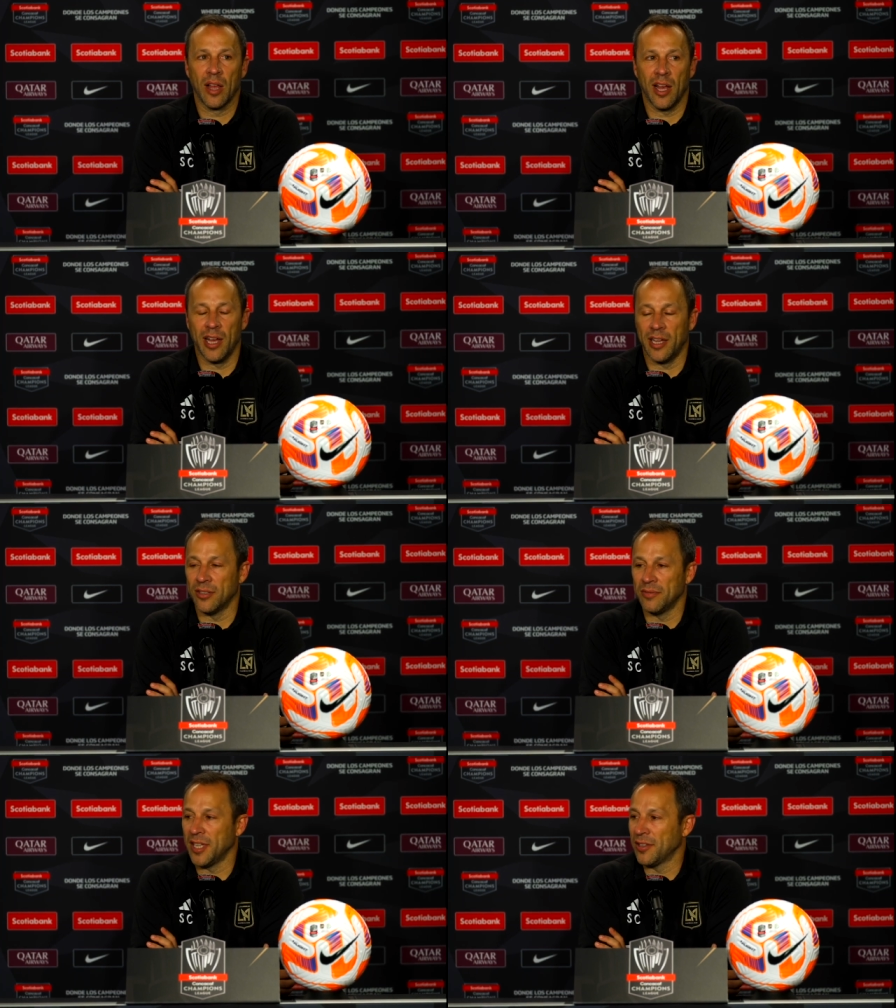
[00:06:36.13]
I
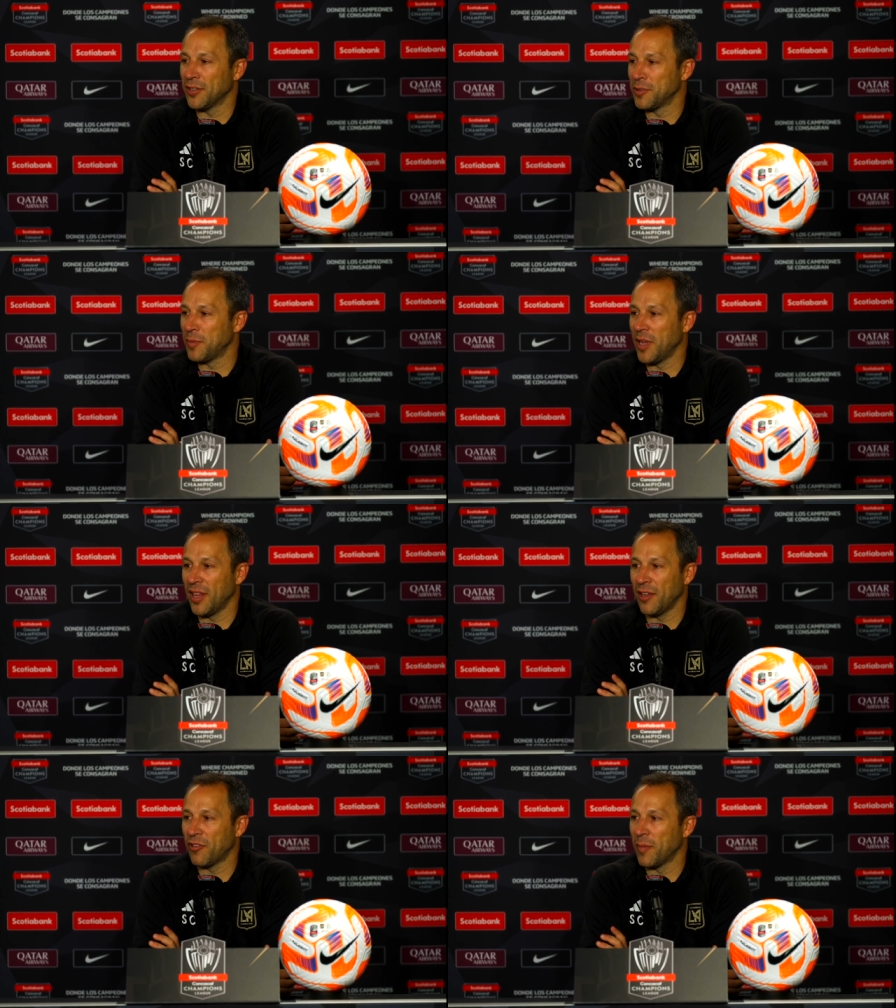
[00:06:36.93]
don't think there's been
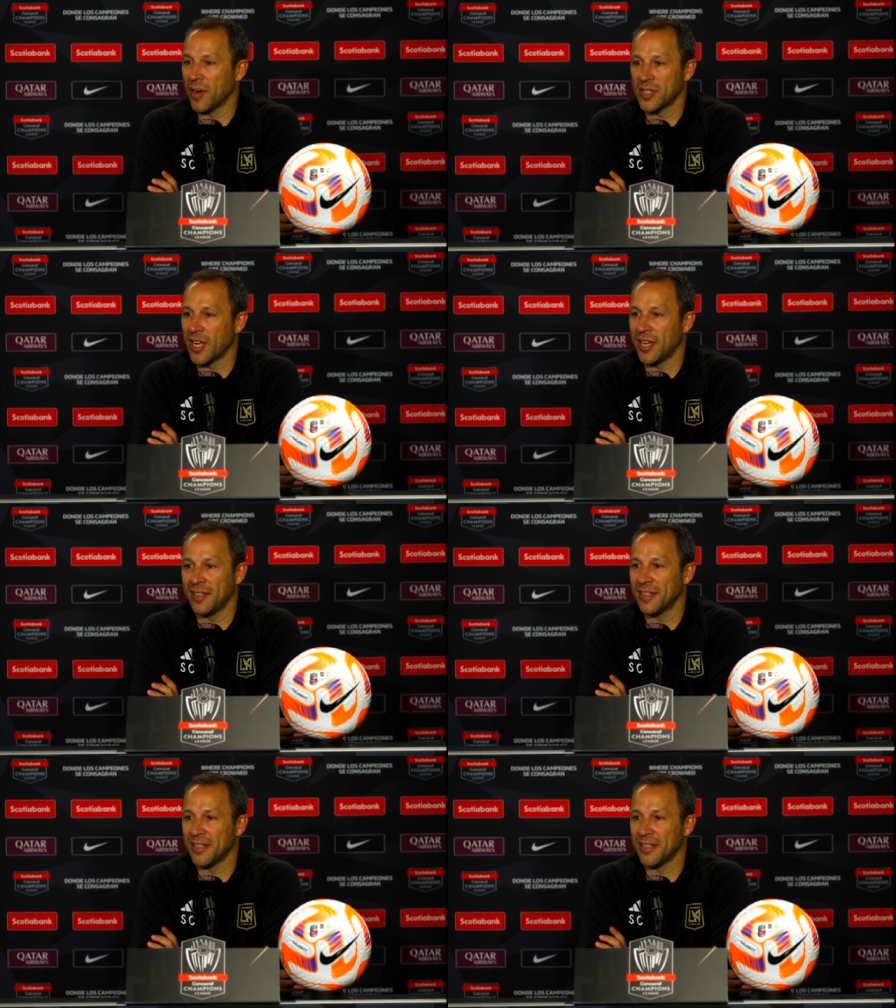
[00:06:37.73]
anything from our side.